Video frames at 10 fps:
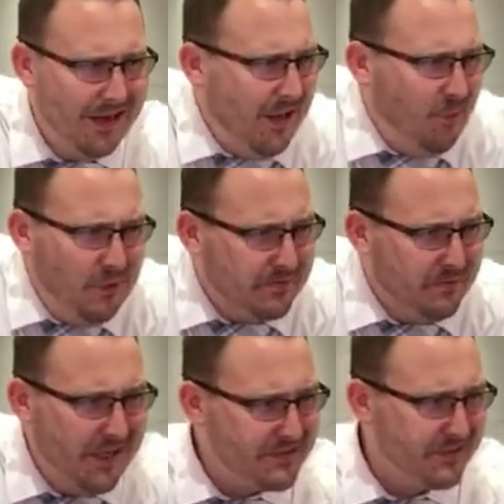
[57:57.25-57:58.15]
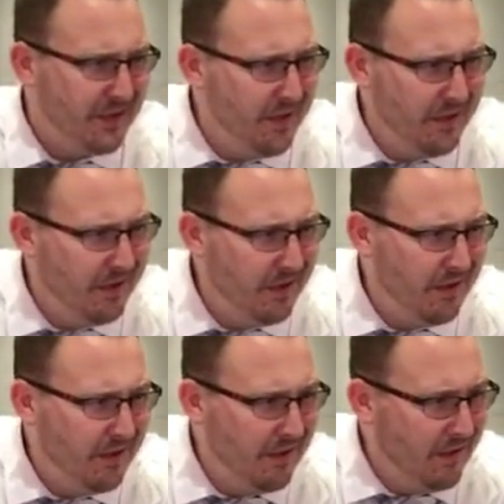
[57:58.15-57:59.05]
I whooped them yesterday.
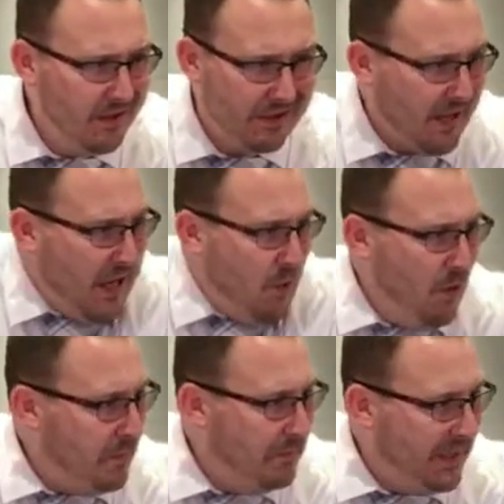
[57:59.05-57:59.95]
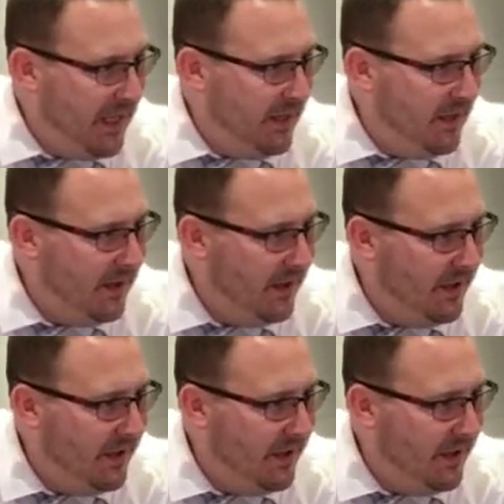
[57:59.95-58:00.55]
Can I whoop them again?